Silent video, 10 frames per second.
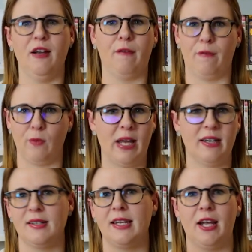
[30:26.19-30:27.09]

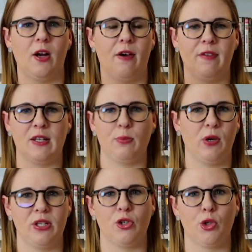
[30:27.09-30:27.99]
friend get off this
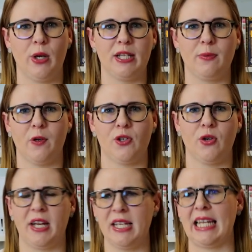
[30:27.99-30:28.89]
prison transport
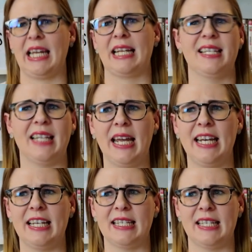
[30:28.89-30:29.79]
truck, he's like
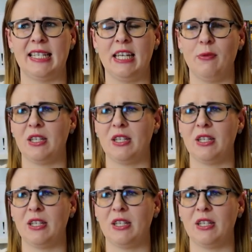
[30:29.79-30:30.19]
excited to see him.